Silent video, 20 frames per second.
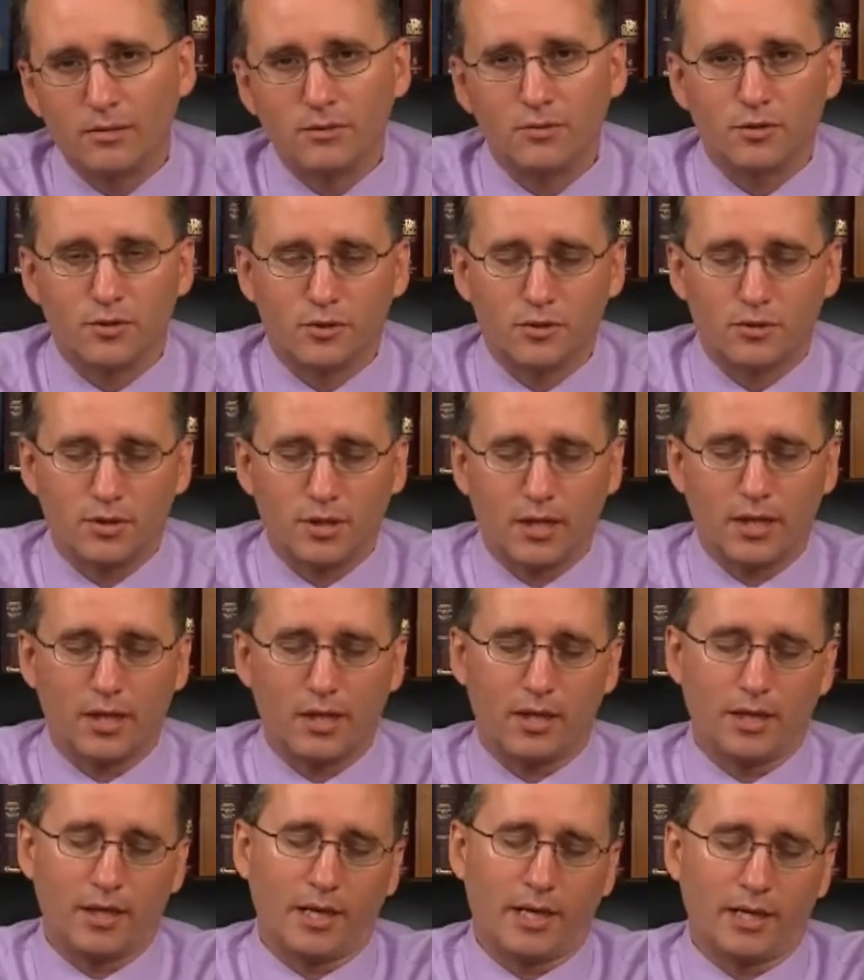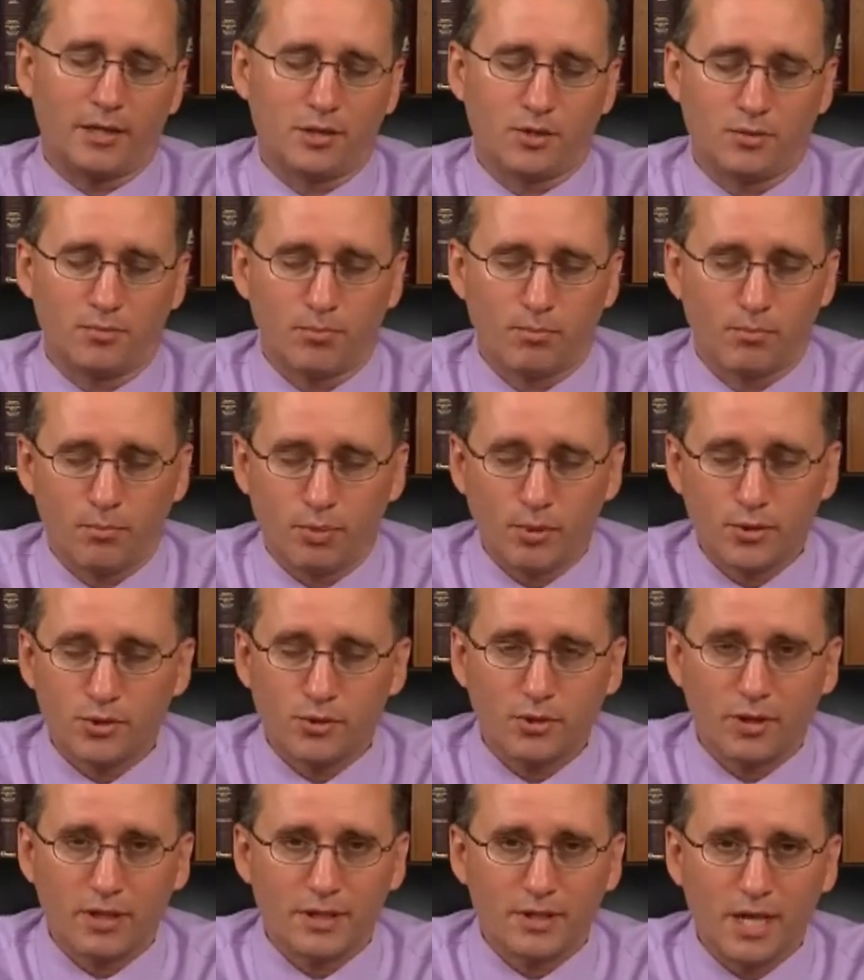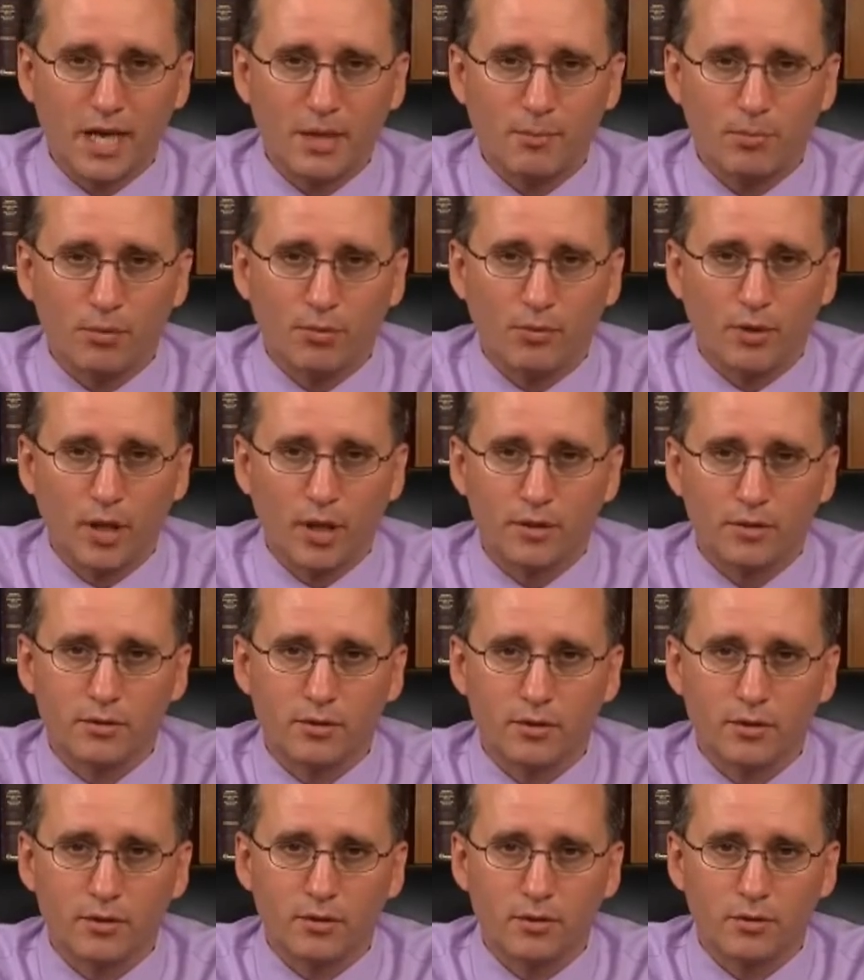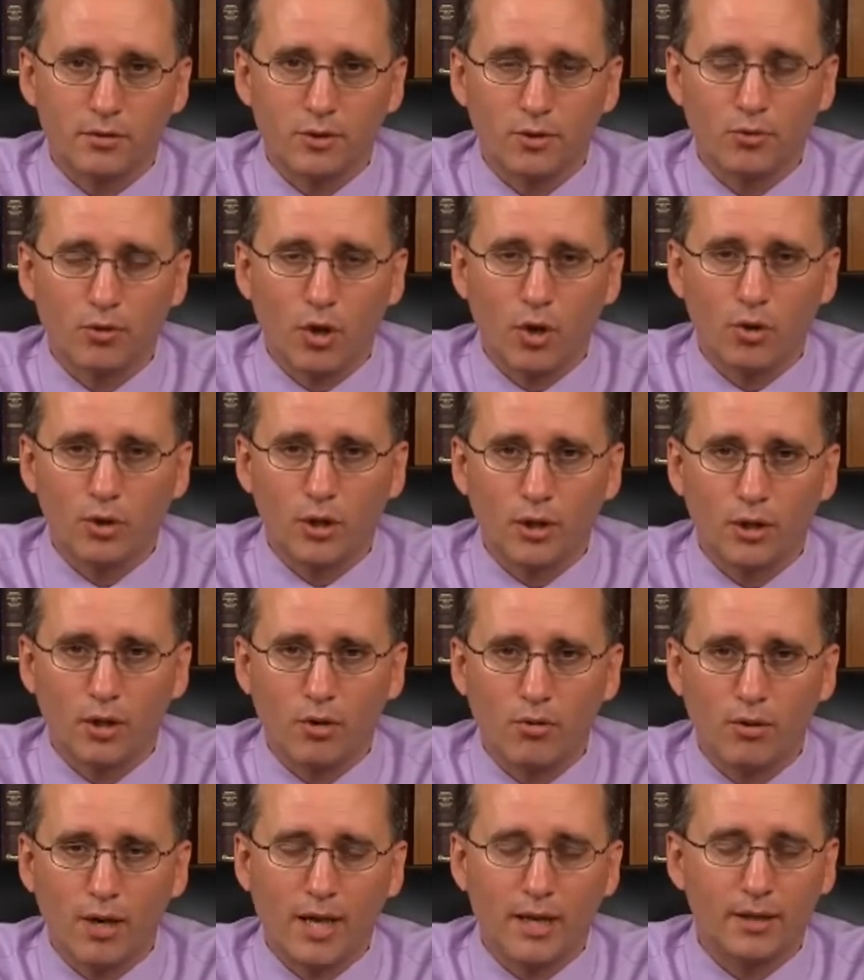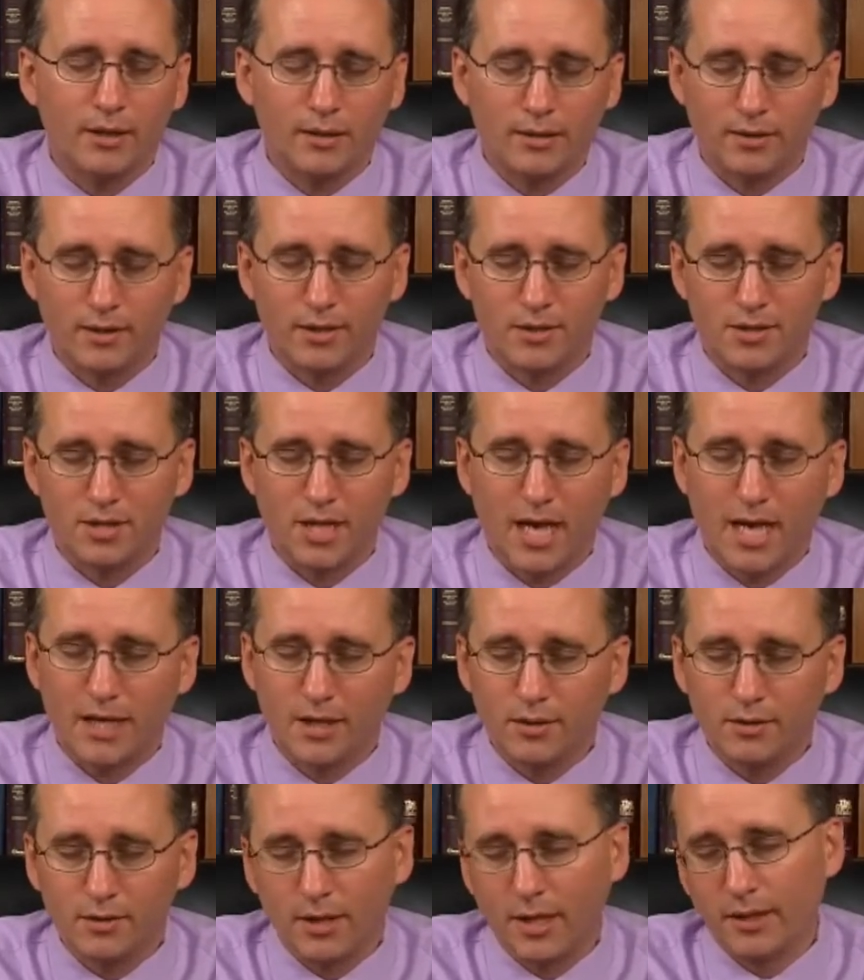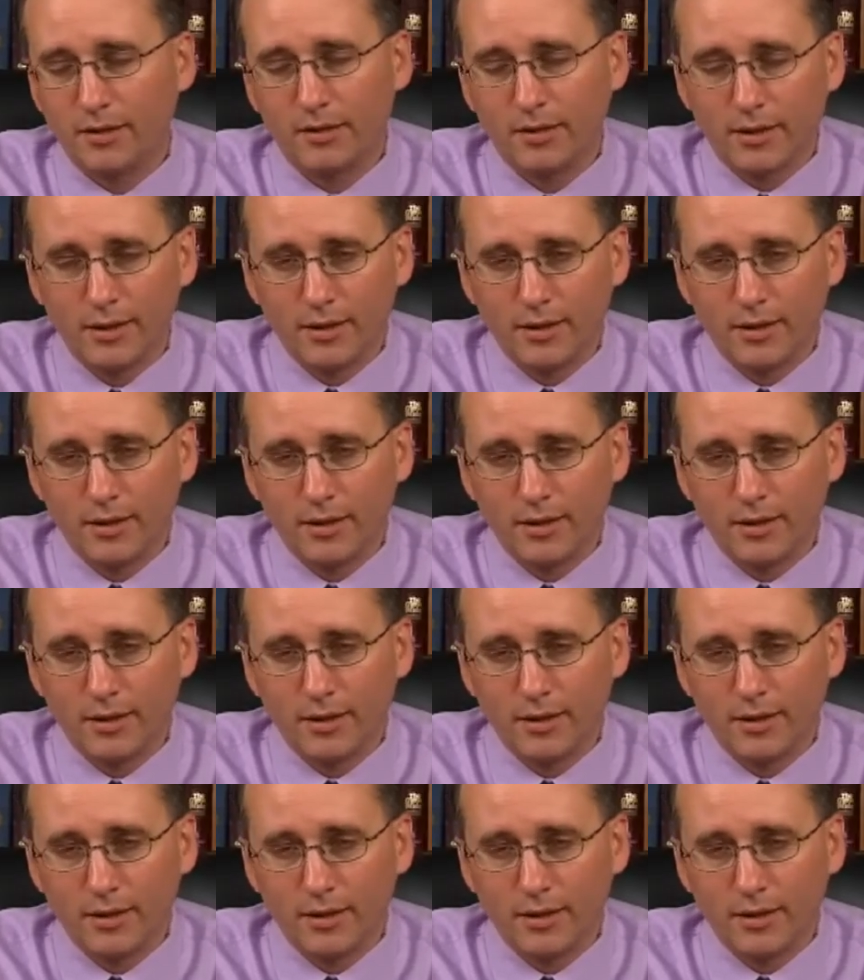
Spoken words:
Just as a personal example, not too long ago, I decided that